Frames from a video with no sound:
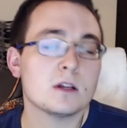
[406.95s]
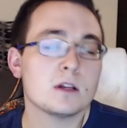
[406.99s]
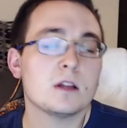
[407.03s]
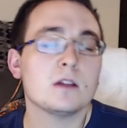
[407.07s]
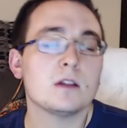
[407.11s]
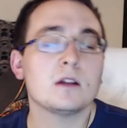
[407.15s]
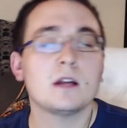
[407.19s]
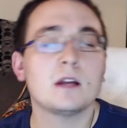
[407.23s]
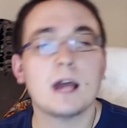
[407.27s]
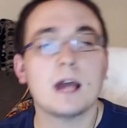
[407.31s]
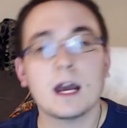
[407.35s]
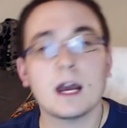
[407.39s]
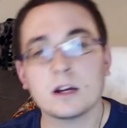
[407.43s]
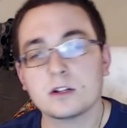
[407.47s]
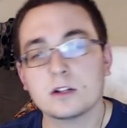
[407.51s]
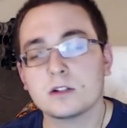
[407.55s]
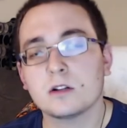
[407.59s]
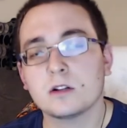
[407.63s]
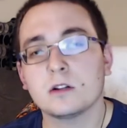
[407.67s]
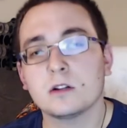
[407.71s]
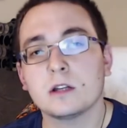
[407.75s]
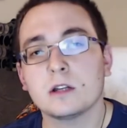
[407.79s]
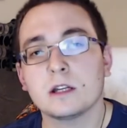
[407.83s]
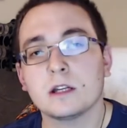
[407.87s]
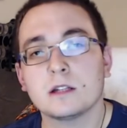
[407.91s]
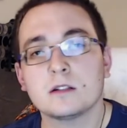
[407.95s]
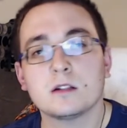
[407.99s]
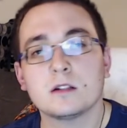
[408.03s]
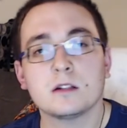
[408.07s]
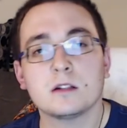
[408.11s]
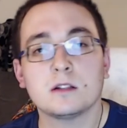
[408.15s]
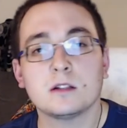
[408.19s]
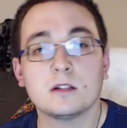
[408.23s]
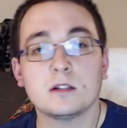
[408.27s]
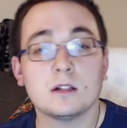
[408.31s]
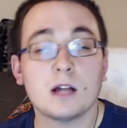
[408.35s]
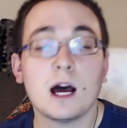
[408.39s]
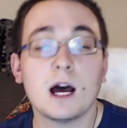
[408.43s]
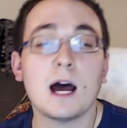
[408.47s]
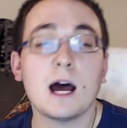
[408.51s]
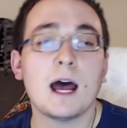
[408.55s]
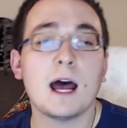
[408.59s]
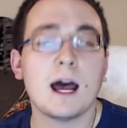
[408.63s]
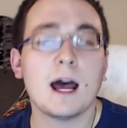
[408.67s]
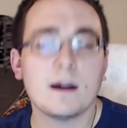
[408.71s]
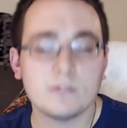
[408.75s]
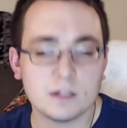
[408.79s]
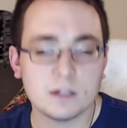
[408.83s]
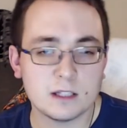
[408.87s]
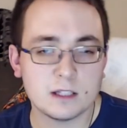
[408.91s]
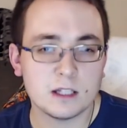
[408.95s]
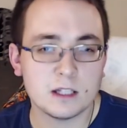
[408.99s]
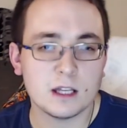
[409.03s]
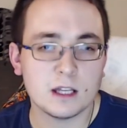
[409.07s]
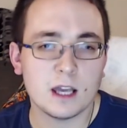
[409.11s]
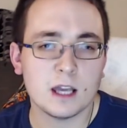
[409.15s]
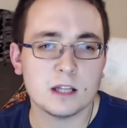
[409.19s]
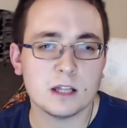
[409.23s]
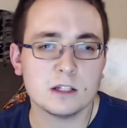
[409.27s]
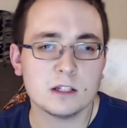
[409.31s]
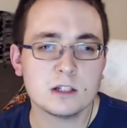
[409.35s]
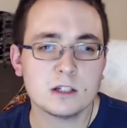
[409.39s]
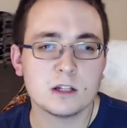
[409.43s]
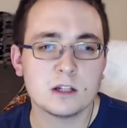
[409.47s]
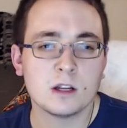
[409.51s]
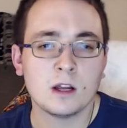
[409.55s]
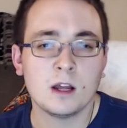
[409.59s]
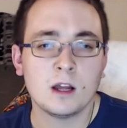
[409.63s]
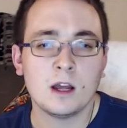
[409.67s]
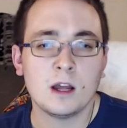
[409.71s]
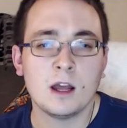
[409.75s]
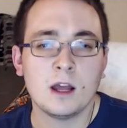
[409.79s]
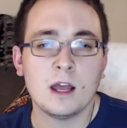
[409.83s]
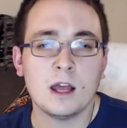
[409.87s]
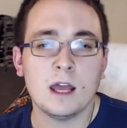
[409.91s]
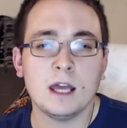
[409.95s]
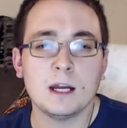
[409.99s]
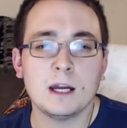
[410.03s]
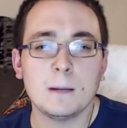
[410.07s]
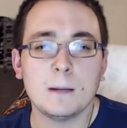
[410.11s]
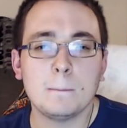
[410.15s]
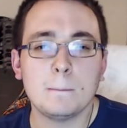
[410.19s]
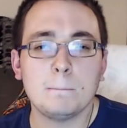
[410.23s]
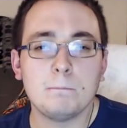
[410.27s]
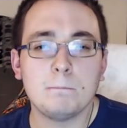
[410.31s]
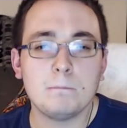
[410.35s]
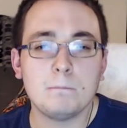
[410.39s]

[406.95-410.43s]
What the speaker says: and the National League to not have the DH. And